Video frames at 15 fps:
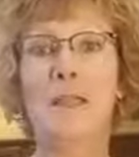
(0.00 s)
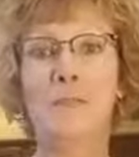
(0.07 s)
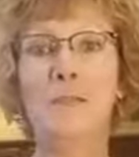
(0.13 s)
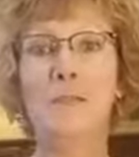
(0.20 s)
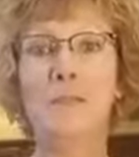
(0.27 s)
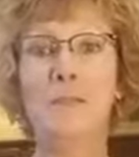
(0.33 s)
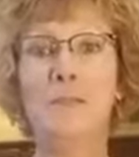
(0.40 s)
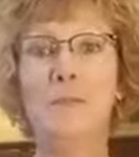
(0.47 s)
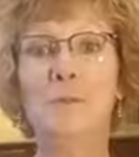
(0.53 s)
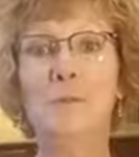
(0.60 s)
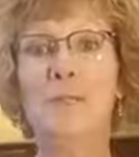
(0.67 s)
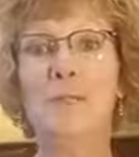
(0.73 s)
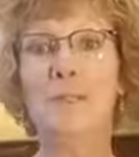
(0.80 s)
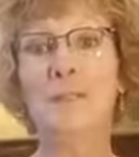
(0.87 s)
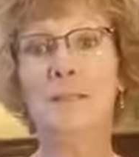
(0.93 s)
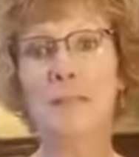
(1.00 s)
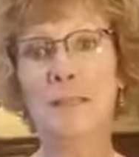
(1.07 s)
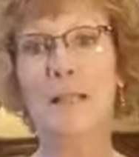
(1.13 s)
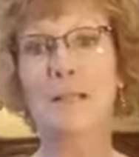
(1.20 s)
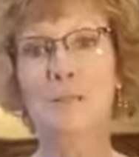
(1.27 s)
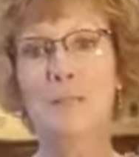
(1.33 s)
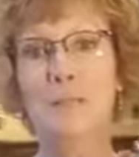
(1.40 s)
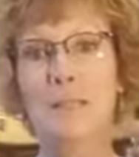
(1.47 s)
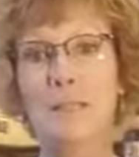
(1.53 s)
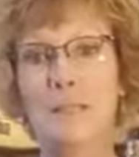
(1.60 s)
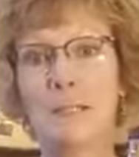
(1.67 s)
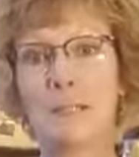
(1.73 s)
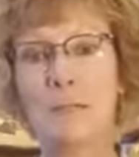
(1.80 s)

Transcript: ever do is a salad dressing.